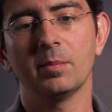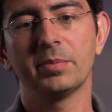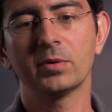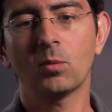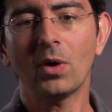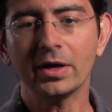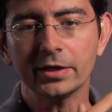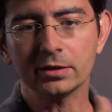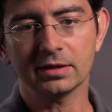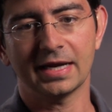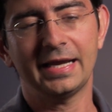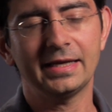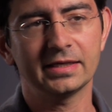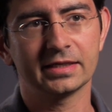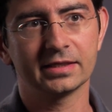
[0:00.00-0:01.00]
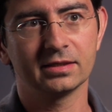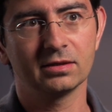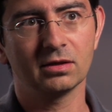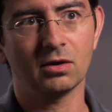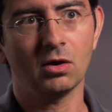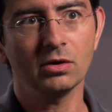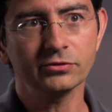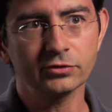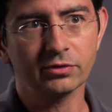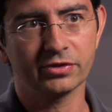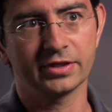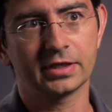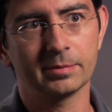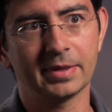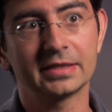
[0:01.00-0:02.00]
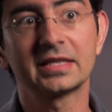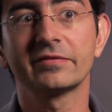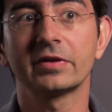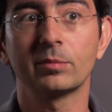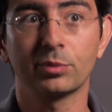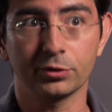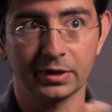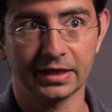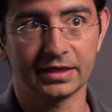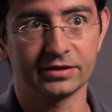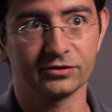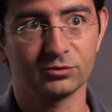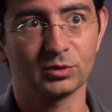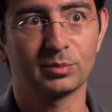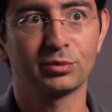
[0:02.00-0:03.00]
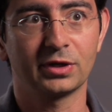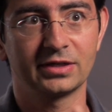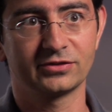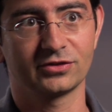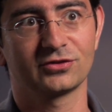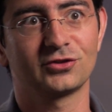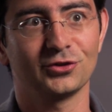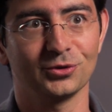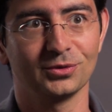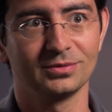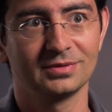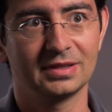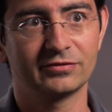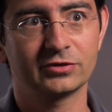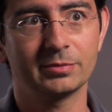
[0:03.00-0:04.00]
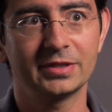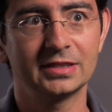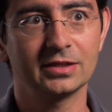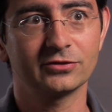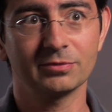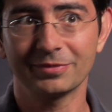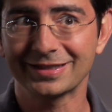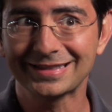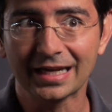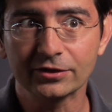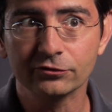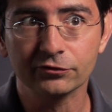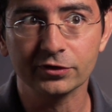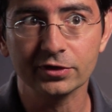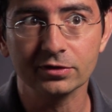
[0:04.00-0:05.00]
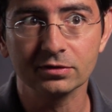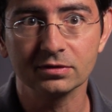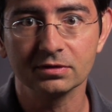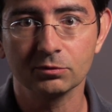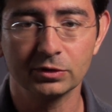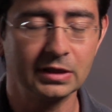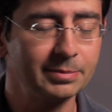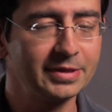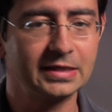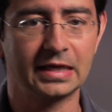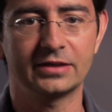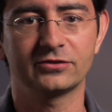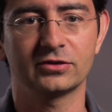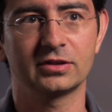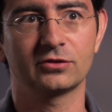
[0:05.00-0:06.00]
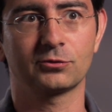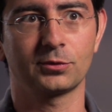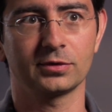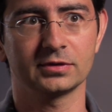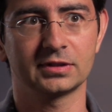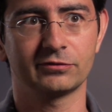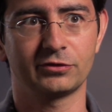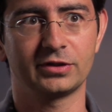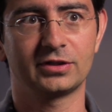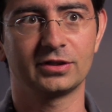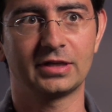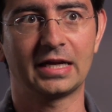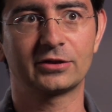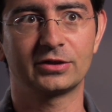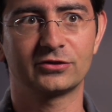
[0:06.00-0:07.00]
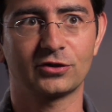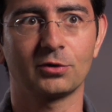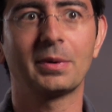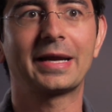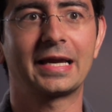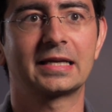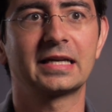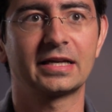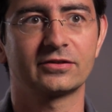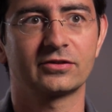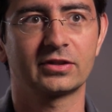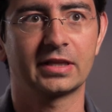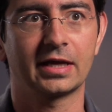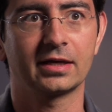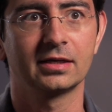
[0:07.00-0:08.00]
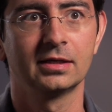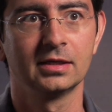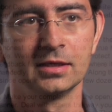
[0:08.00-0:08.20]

But while you're at it, also think about giving praise where praise is due. If somebody does something nice for you, wouldn't it be nice in this world if we could actually start recognizing that?